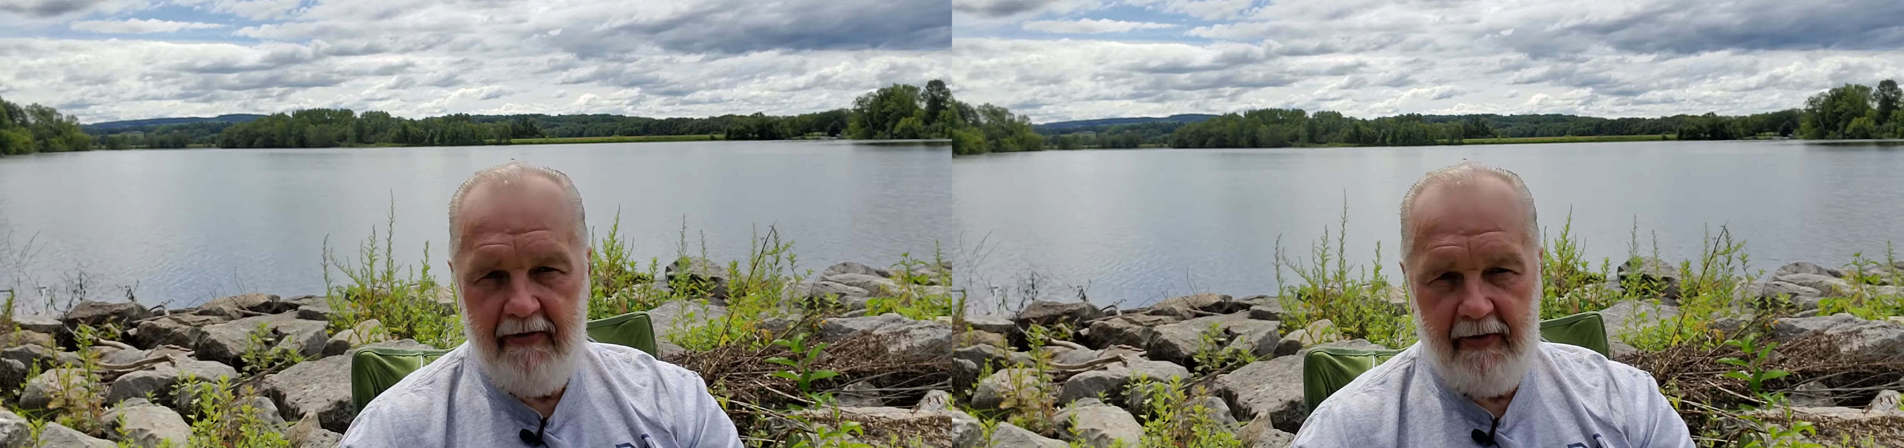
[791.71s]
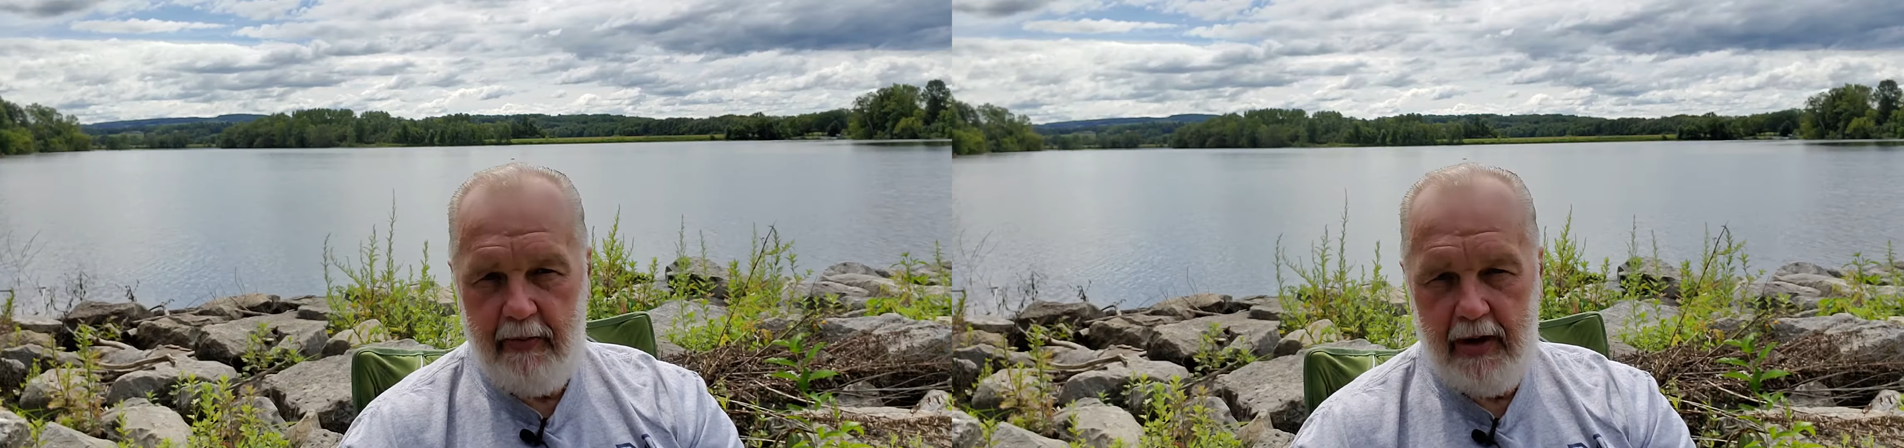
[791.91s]

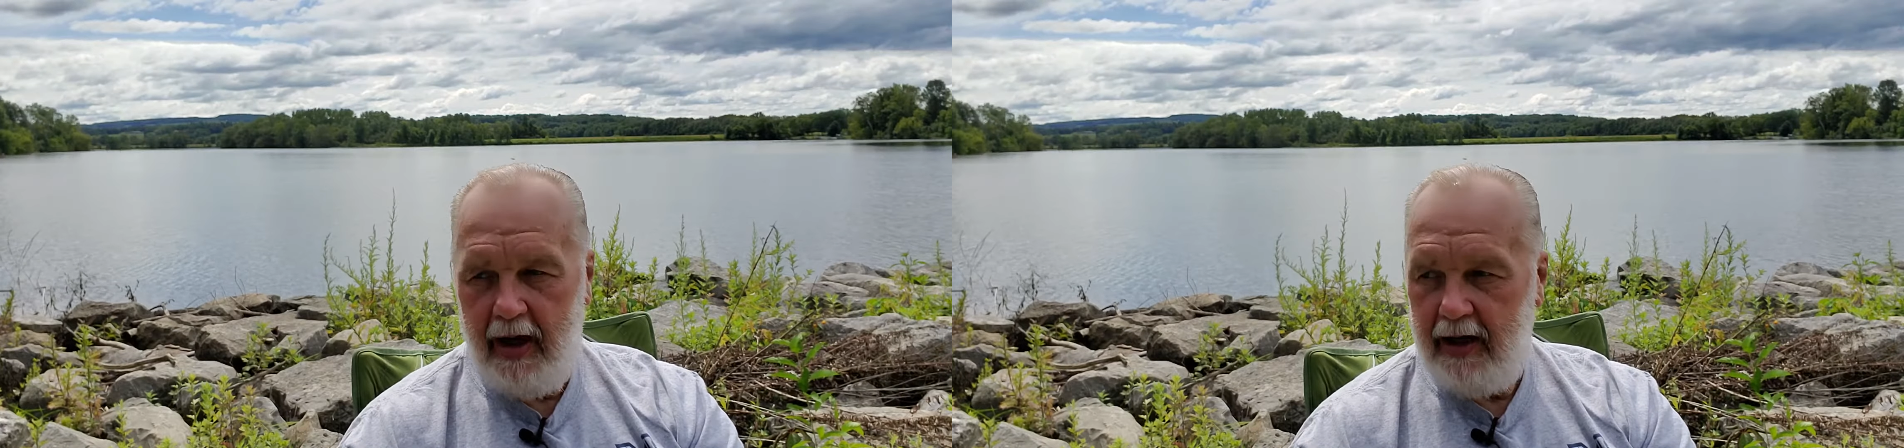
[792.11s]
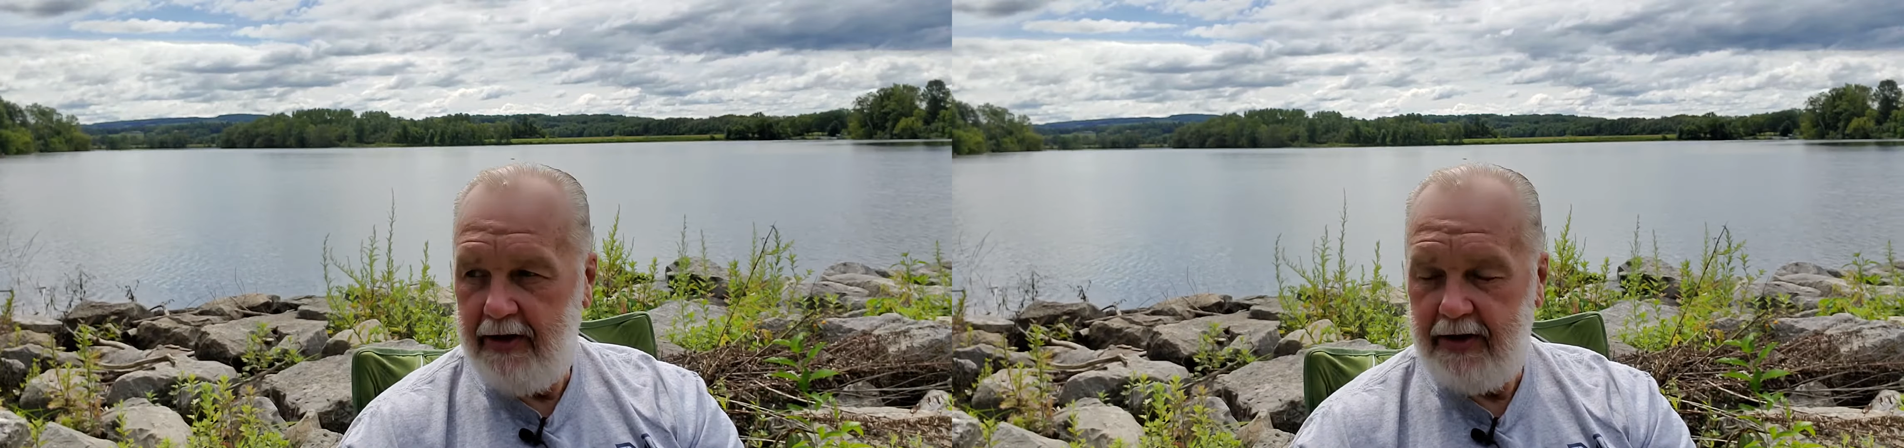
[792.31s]
of applied